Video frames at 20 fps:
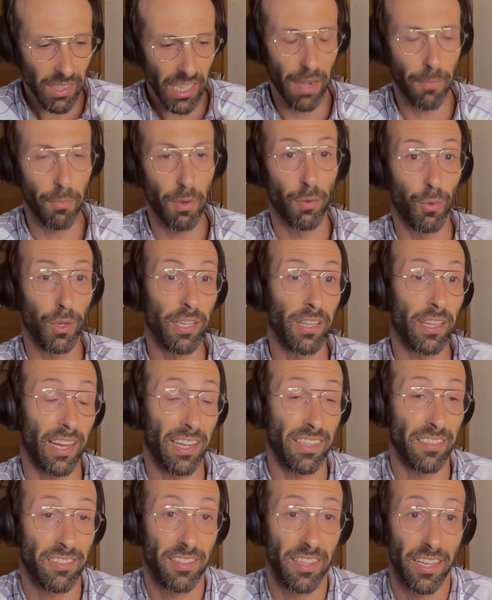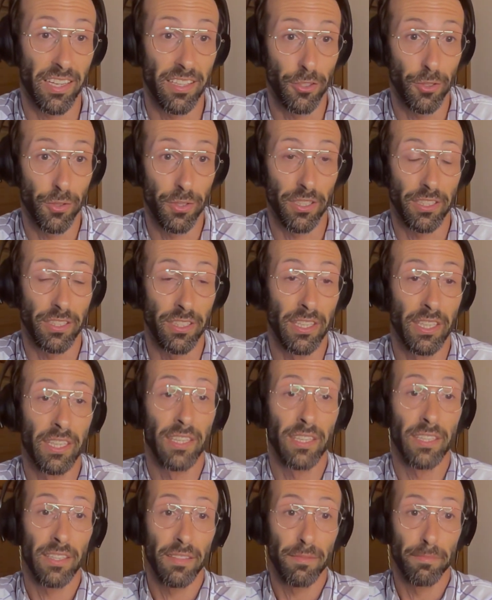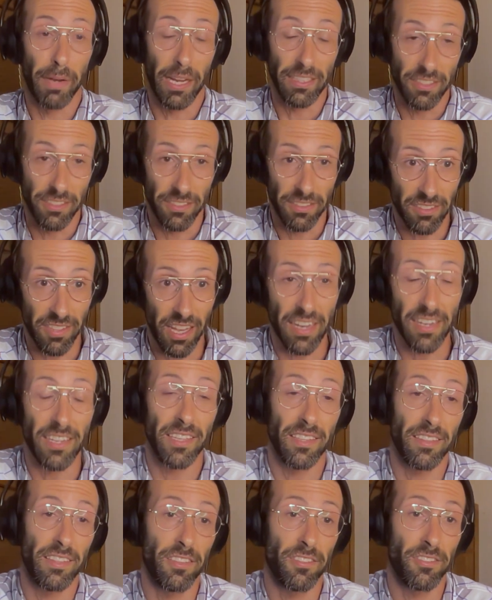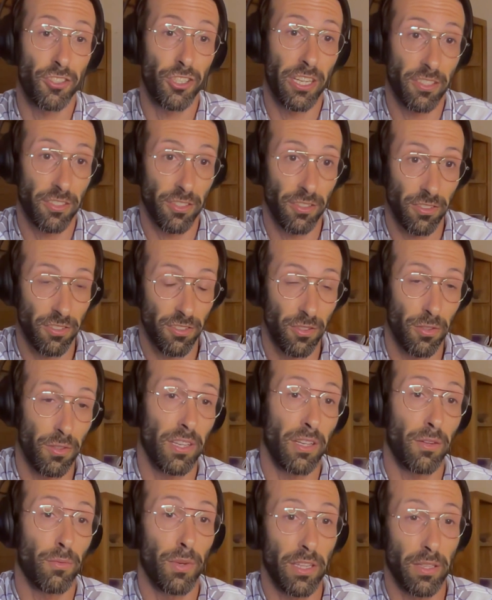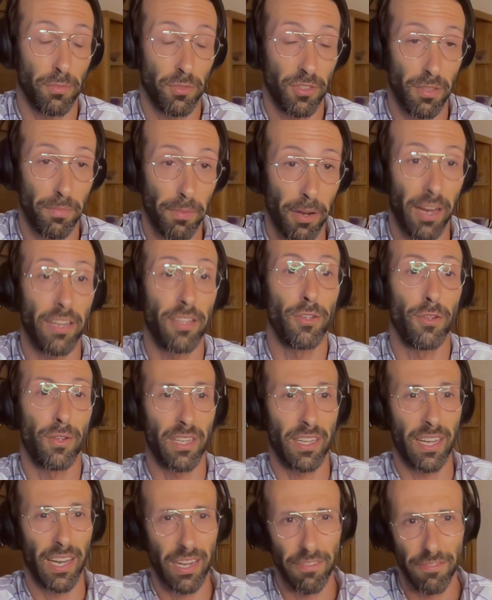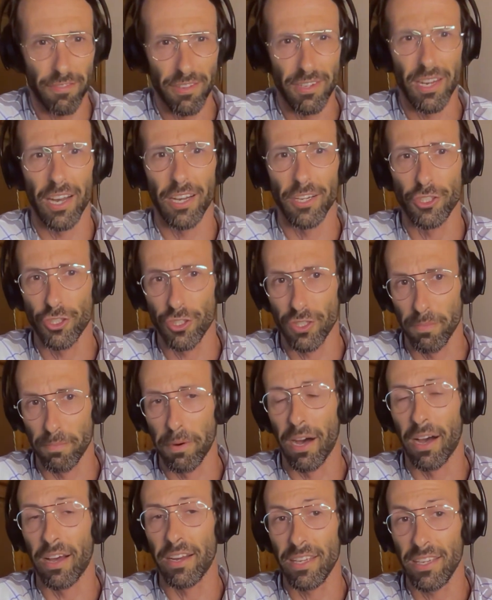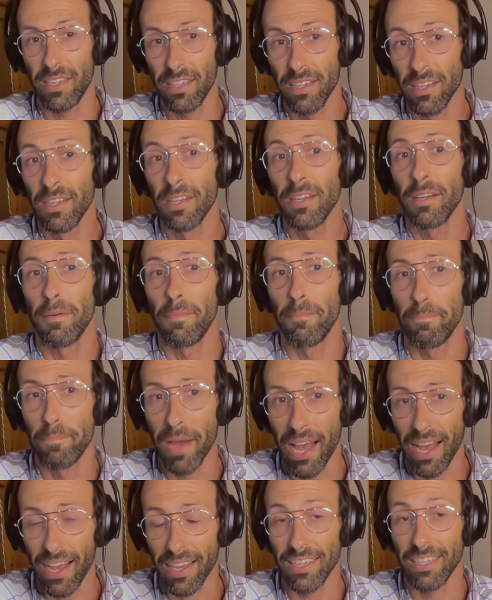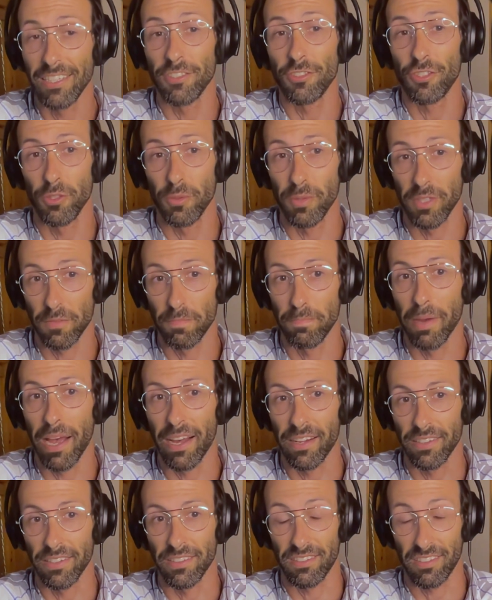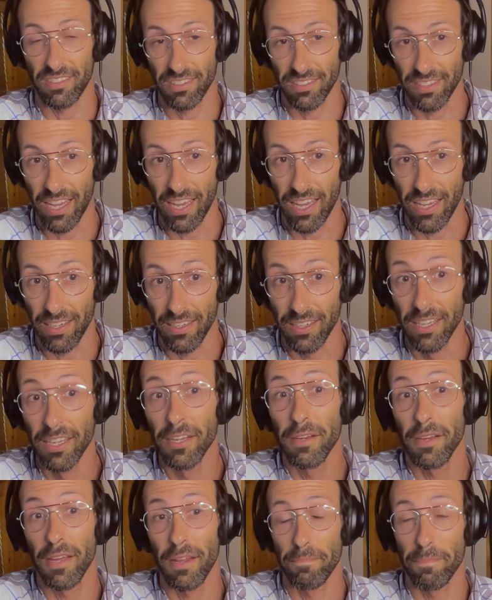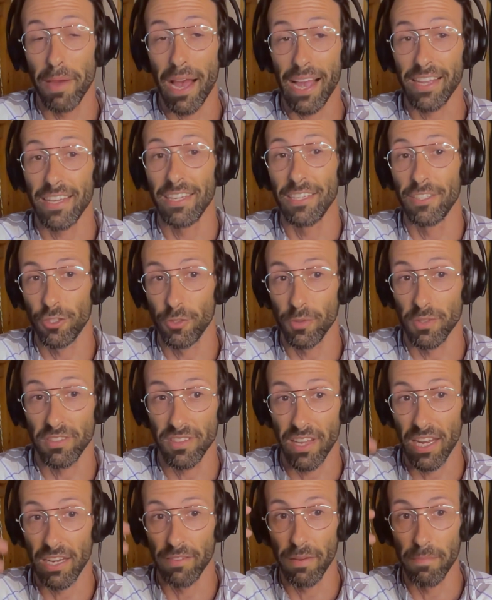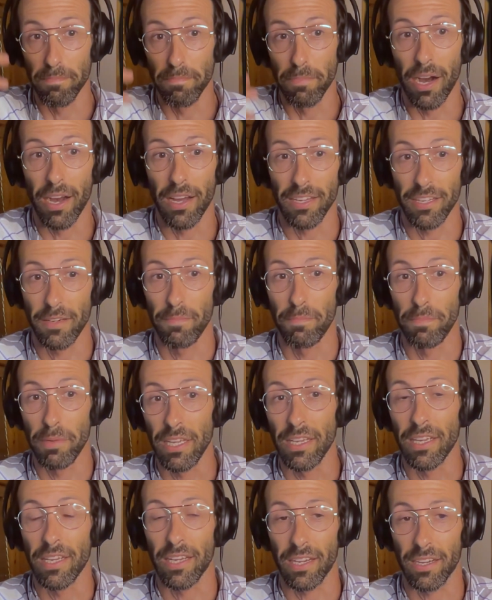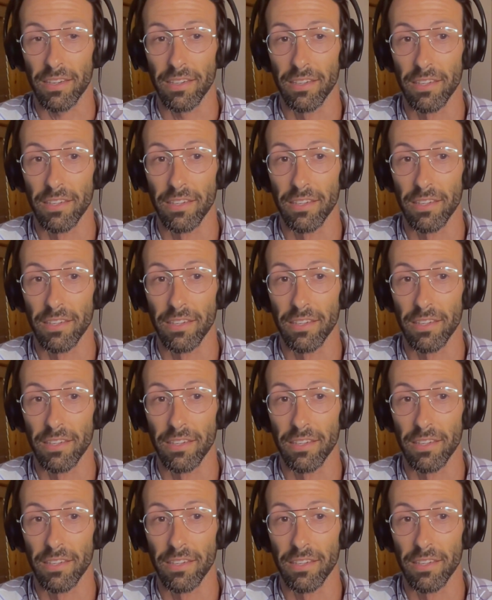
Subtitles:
And we realized that you could, by sending these gentle, soothing rhythms to the body, you could kind of nudge the body back into its balanced state and back into a state of embodied being